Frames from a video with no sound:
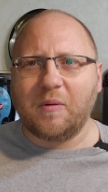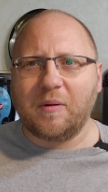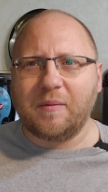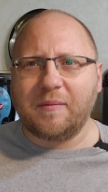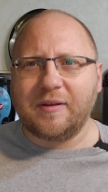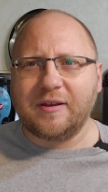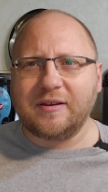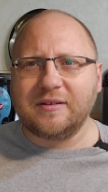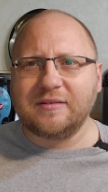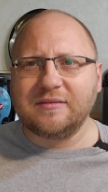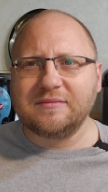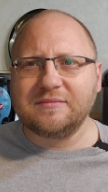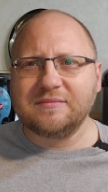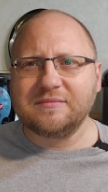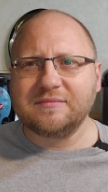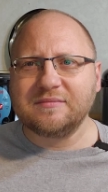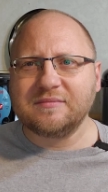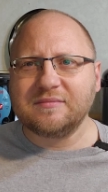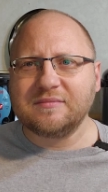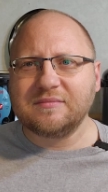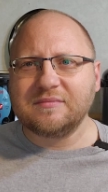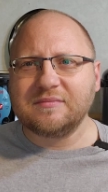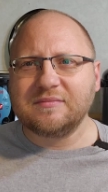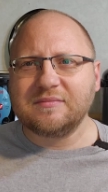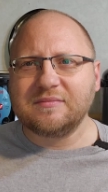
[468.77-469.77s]
women.
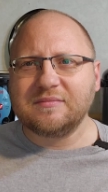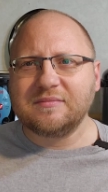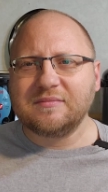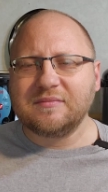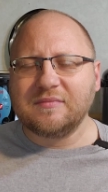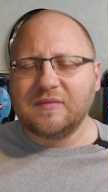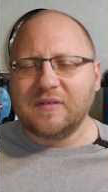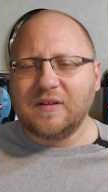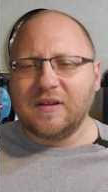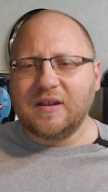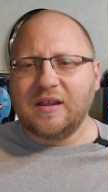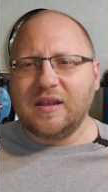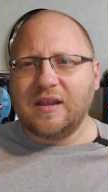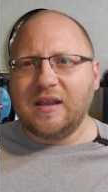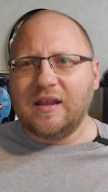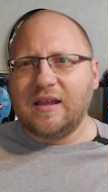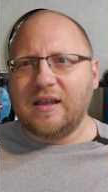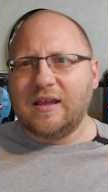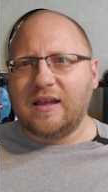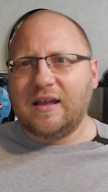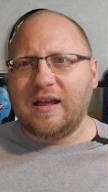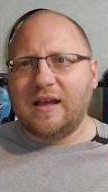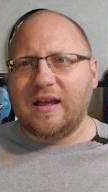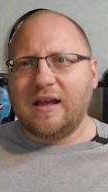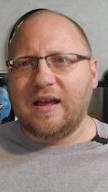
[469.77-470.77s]

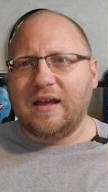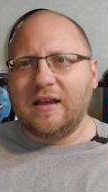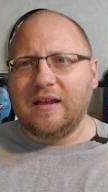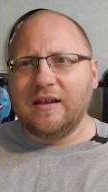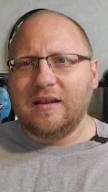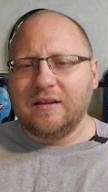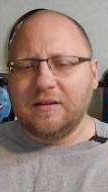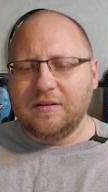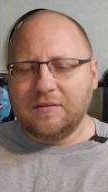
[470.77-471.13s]
Uh,